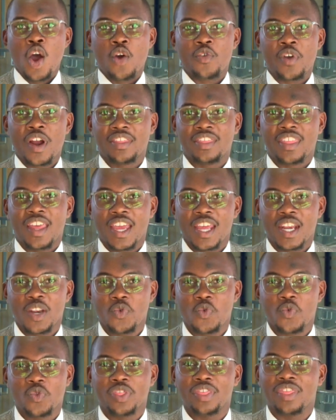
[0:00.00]
All right,
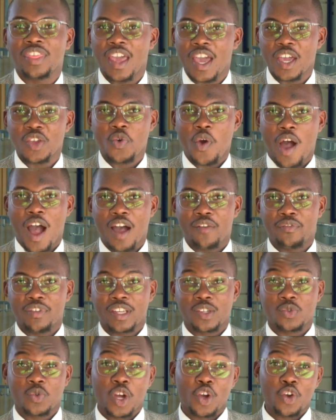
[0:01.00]
then, there you have
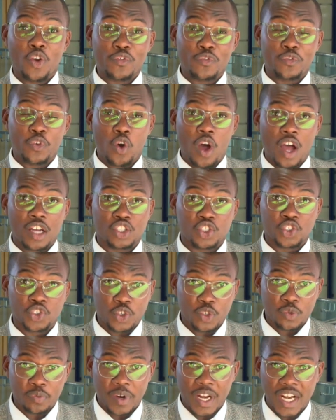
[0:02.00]
it. We're going for a
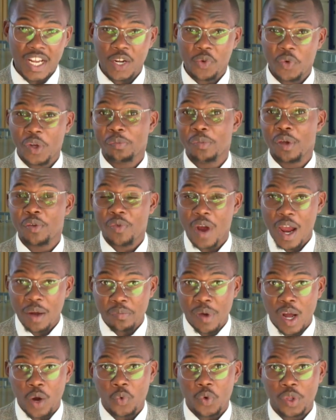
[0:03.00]
short break. We'll be right
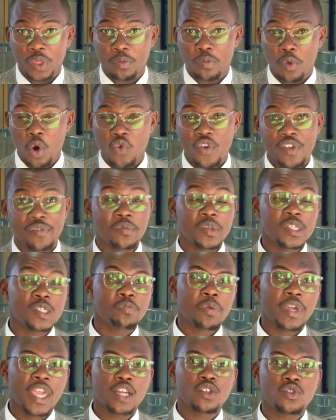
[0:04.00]
back with more. We've been
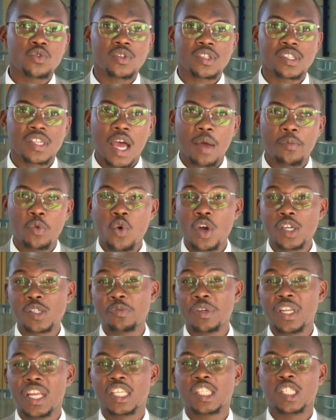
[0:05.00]
speaking to Sam, who has
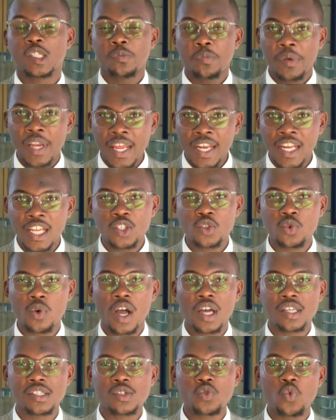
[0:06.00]
been explaining to
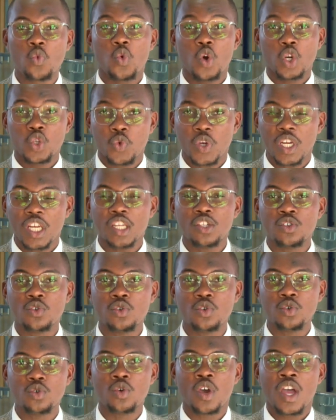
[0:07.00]
us what we need to
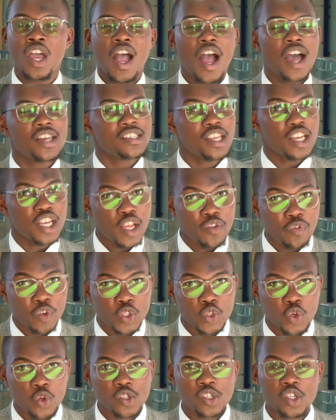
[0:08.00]
do as
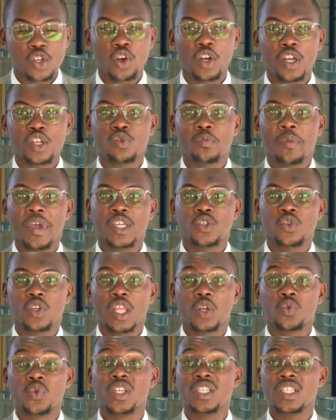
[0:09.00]
individuals in order to make sure
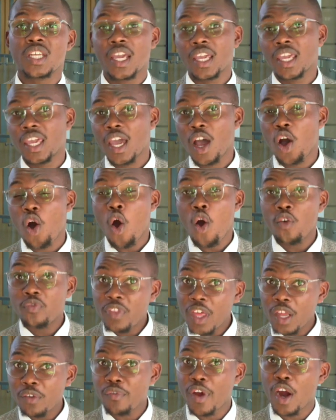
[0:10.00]
that we take care of
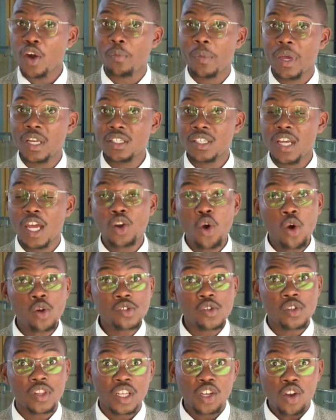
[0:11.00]
the environment and
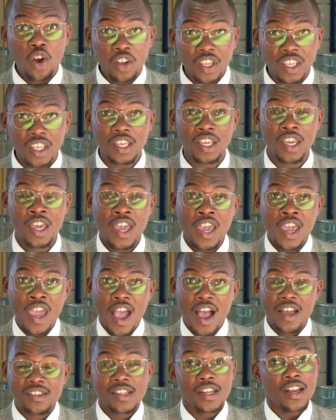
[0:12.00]
also the donkey
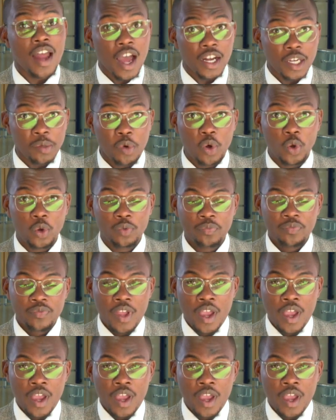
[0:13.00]
as an animal.